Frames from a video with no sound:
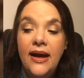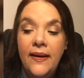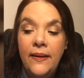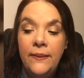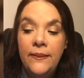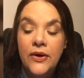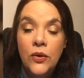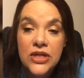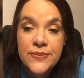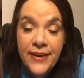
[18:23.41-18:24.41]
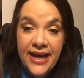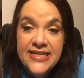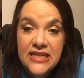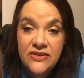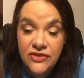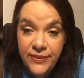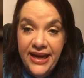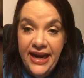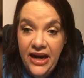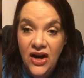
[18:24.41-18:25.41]
Um, of course, biotin for
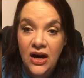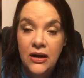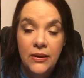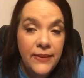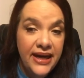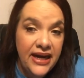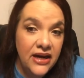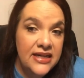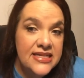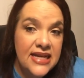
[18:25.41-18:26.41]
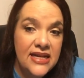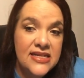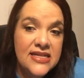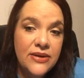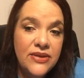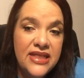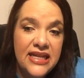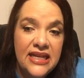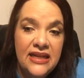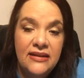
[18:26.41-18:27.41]
my hair. My hair has gotten so
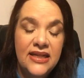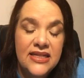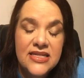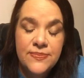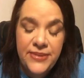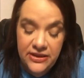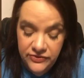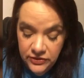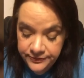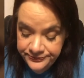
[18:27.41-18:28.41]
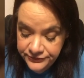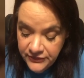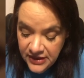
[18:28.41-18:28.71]
thin, it's pitiful.